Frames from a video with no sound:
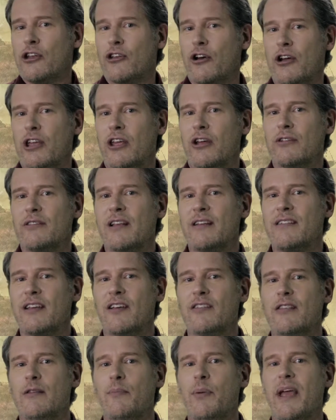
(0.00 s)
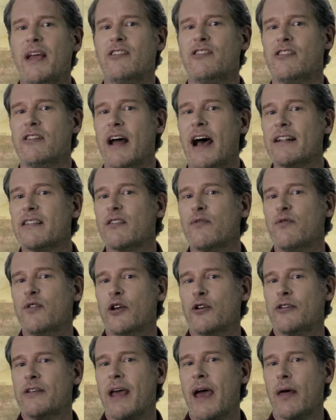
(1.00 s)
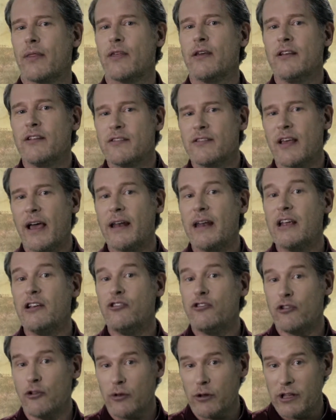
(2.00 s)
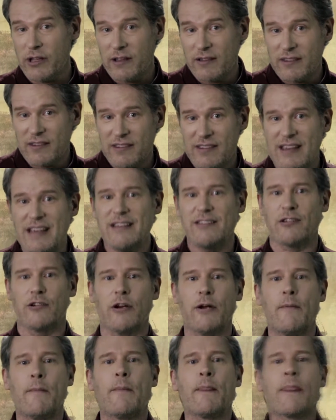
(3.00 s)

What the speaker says: Don Quixote tells the page not to fear death, citing Julius Caesar.